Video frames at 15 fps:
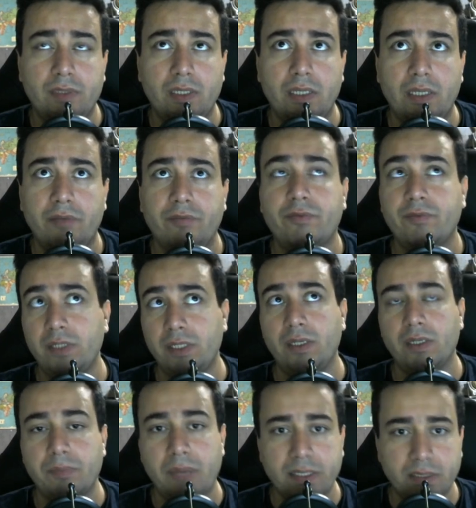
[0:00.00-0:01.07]
if the
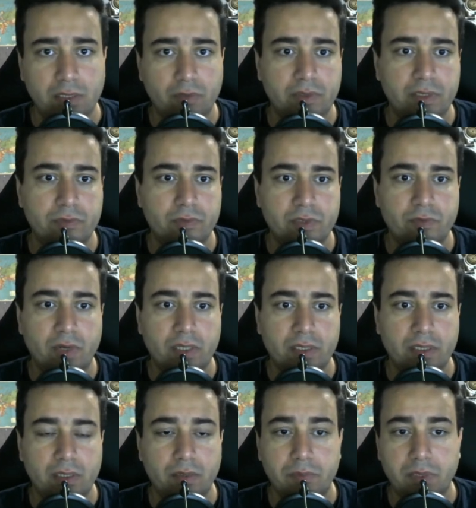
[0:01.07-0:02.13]
capacity of the network is 1
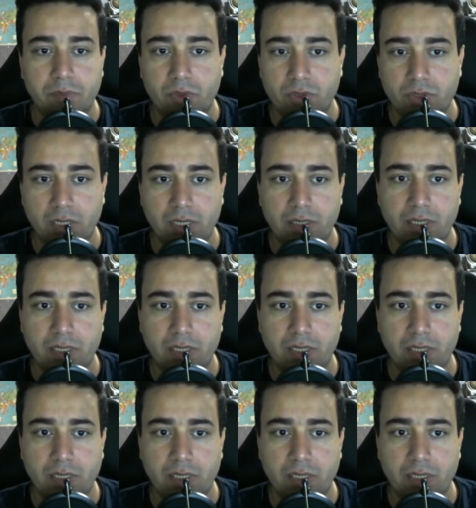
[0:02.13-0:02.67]
gigabit per second,